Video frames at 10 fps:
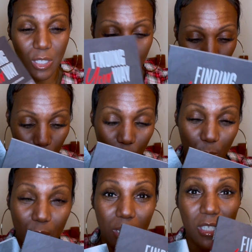two new
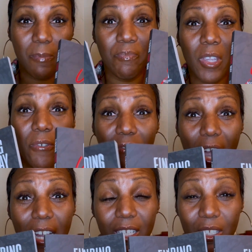books,
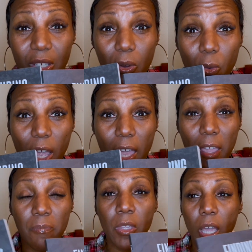Finding Your
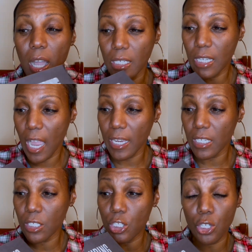Way, a
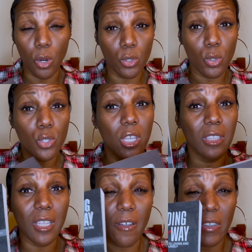guided journal to
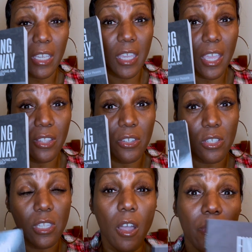loving and healing
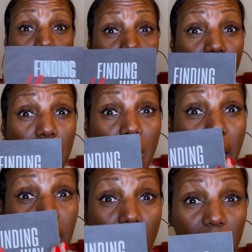yourself, and my
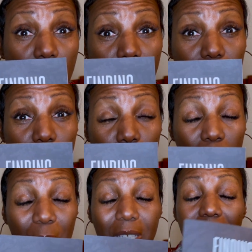accountability
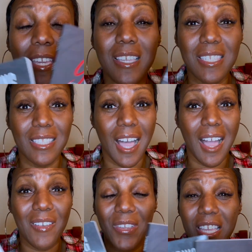workbook is
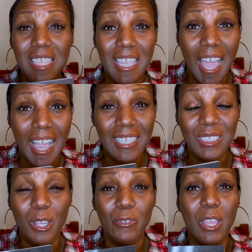live, is
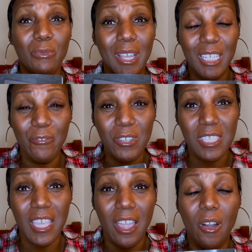active, and ready for
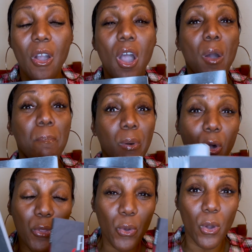sale,
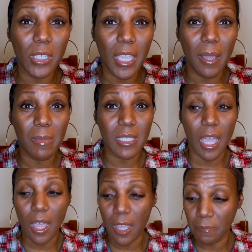both on
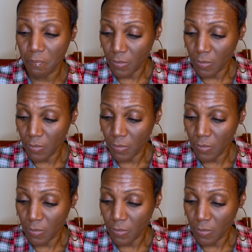Amazon.